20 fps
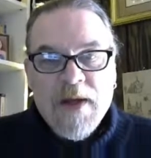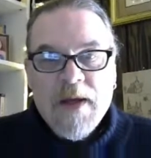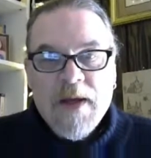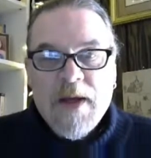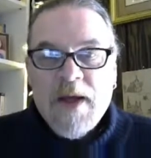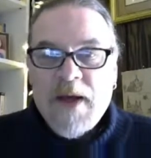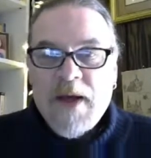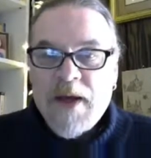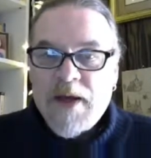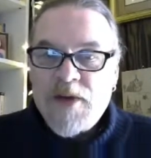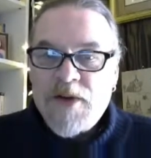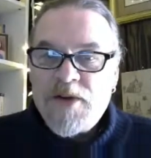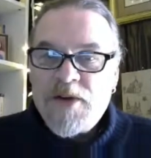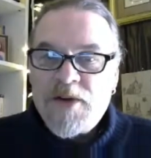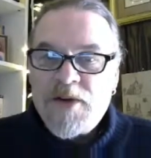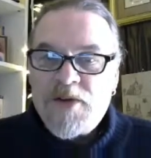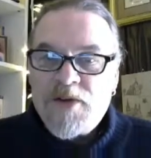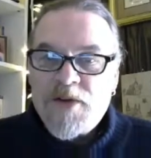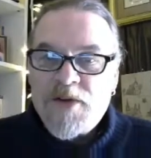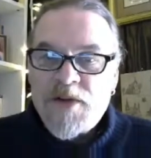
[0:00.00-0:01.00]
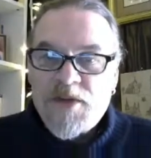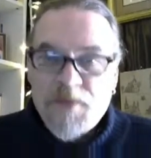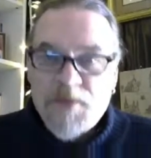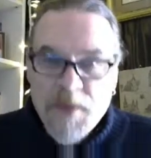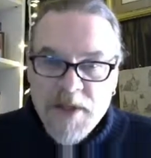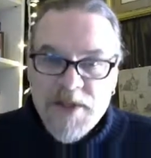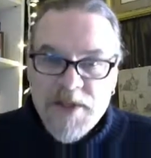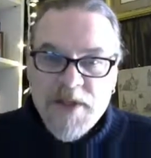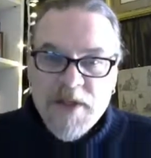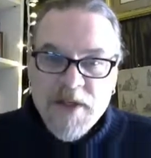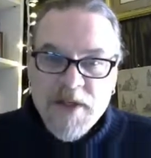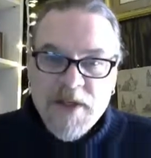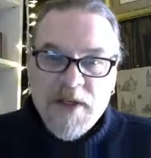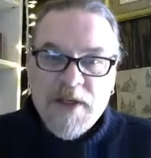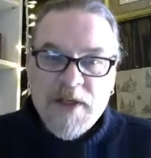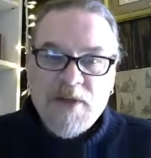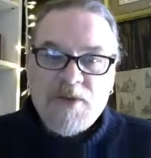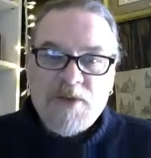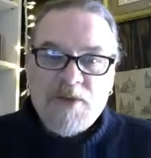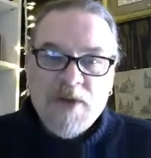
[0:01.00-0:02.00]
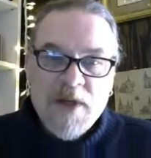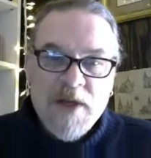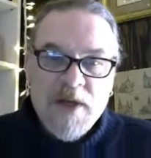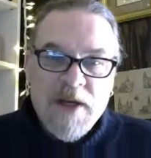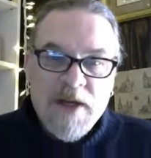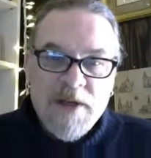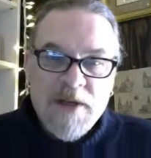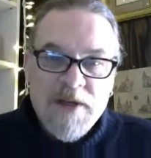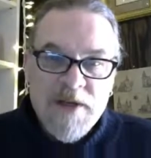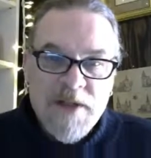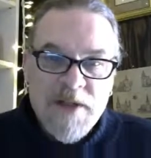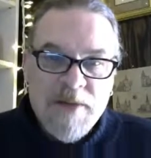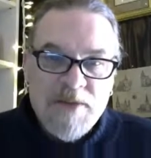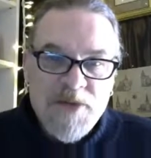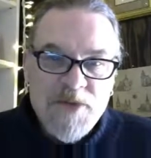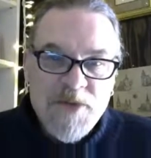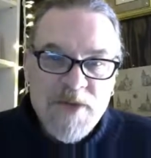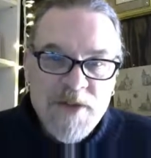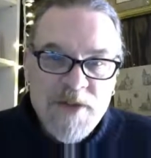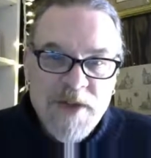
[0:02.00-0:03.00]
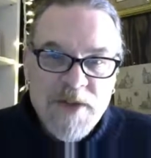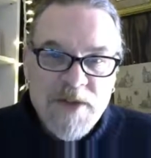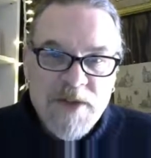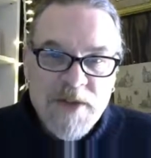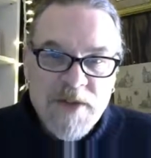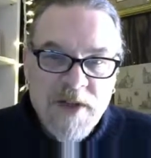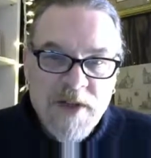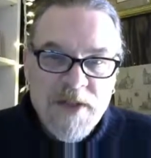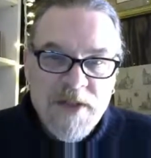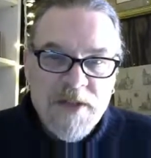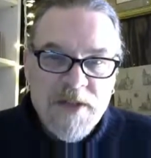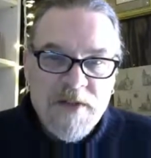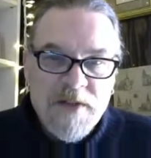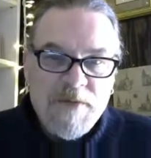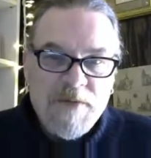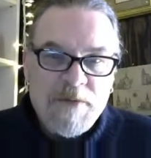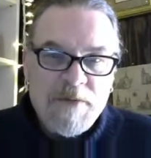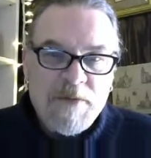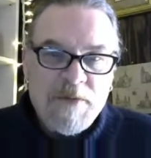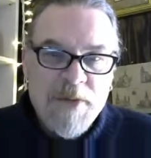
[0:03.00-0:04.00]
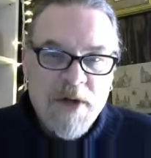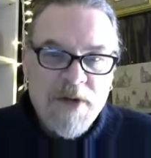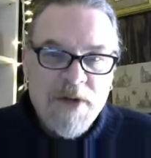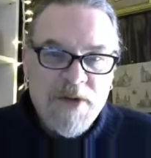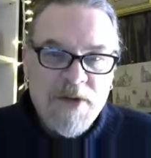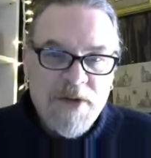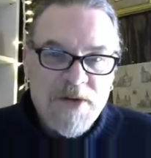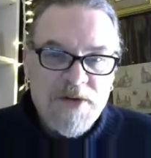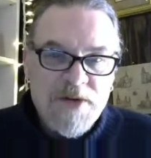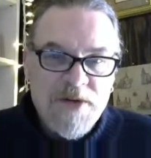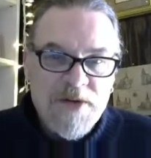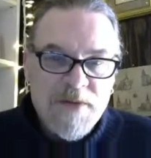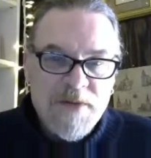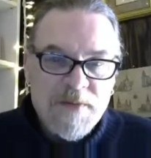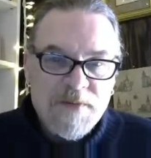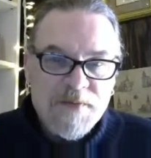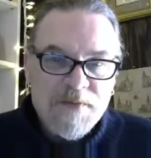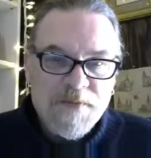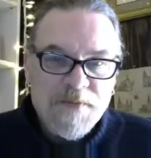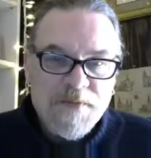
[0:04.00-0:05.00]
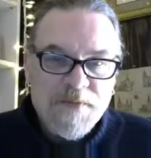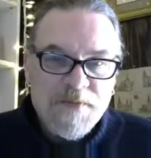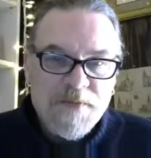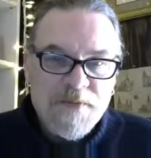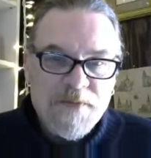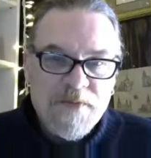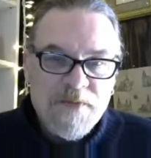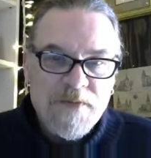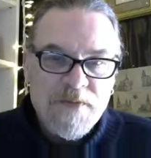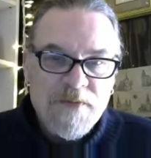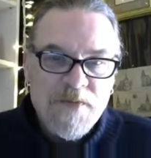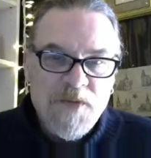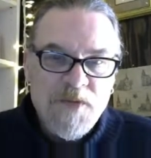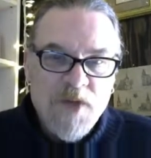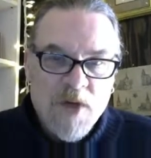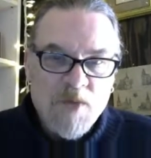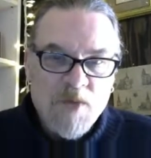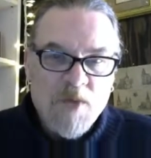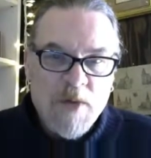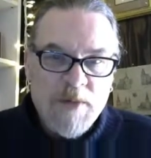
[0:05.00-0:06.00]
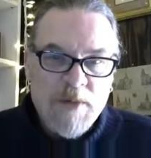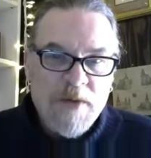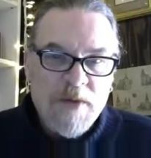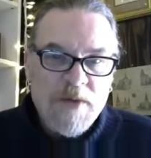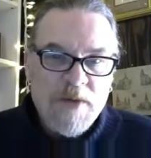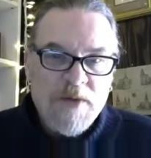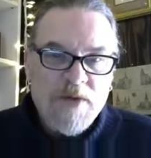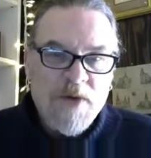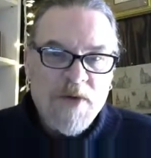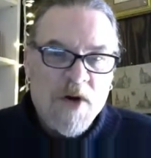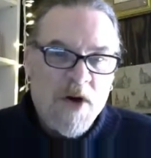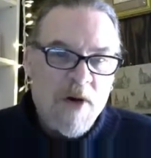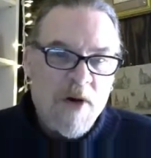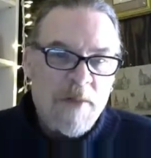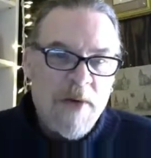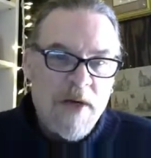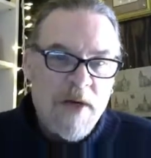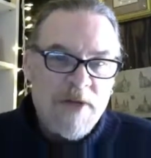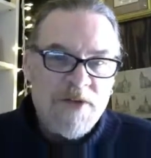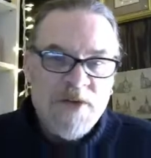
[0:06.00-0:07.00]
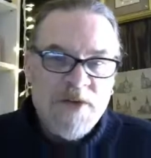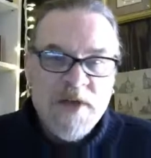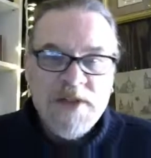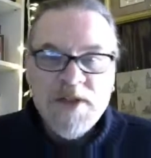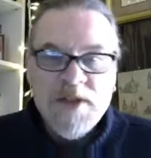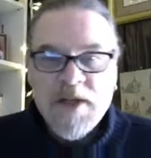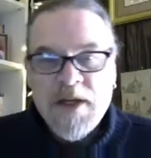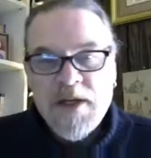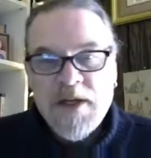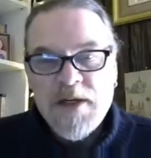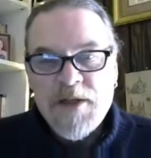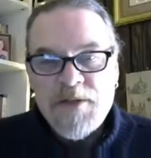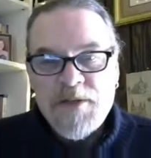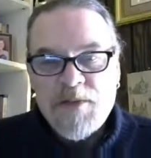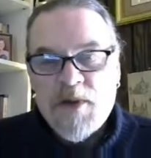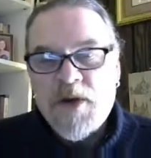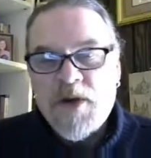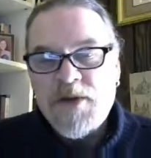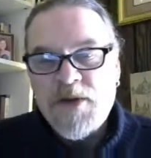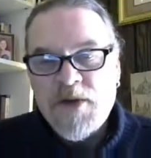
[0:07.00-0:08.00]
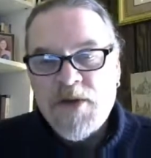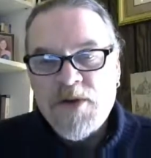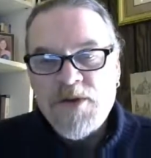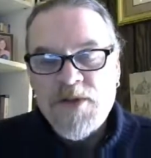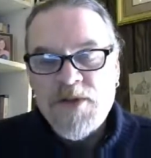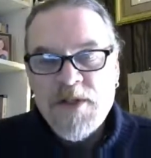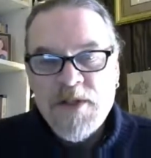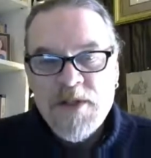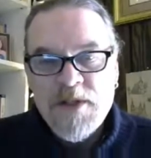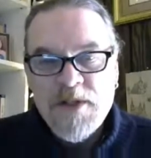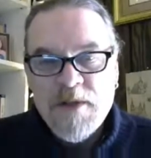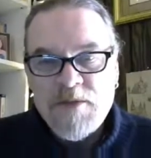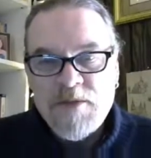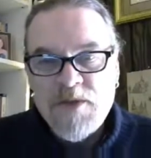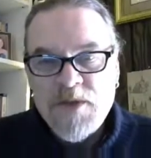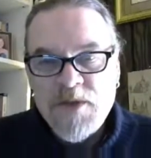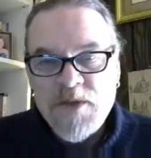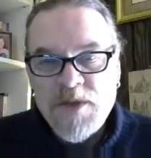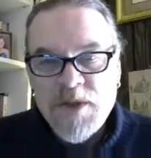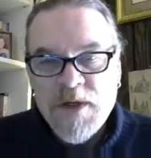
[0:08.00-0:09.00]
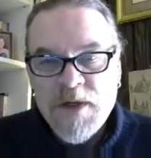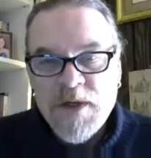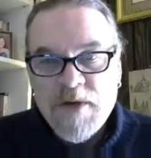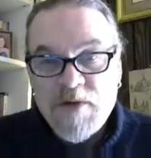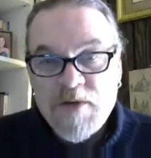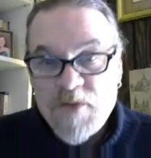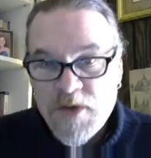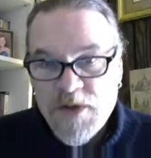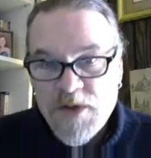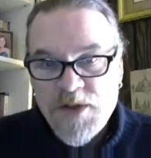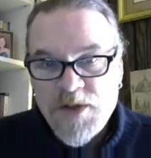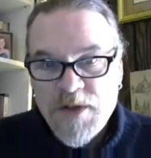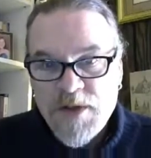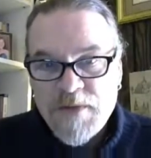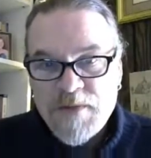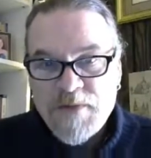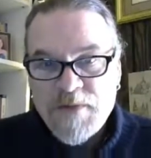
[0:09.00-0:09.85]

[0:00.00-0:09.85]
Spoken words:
and to explicitly rely on the Septuagintal text of Parthenos, young woman Alma, translated as Parthenos in the Septuagint, virgin.